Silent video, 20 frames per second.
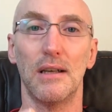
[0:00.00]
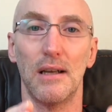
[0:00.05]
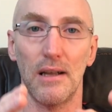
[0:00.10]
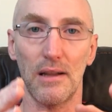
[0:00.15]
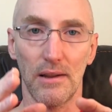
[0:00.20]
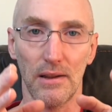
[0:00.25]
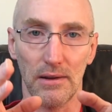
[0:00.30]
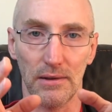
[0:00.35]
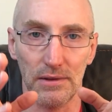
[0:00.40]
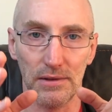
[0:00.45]

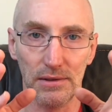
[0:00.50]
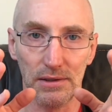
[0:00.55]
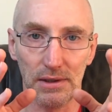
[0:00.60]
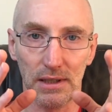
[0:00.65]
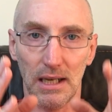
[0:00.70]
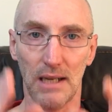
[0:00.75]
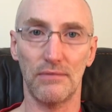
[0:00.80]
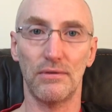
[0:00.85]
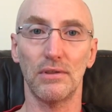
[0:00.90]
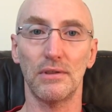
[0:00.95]
are the
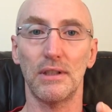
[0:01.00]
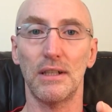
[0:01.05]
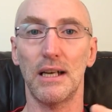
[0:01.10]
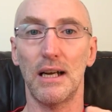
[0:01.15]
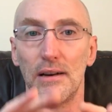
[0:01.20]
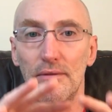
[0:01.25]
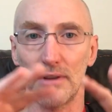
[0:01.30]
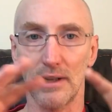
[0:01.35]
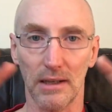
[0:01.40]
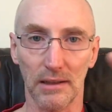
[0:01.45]
scaffold and
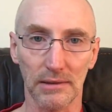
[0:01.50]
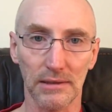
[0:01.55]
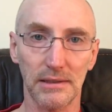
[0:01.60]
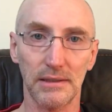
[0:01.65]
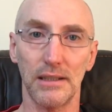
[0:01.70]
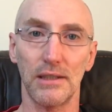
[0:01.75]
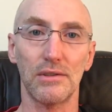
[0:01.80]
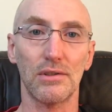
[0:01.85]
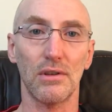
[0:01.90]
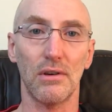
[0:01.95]
everything else
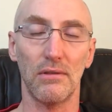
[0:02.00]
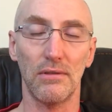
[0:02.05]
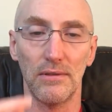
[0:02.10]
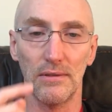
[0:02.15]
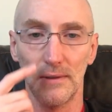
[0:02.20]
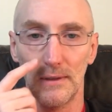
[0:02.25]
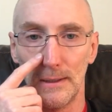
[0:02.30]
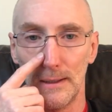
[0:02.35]
sits off,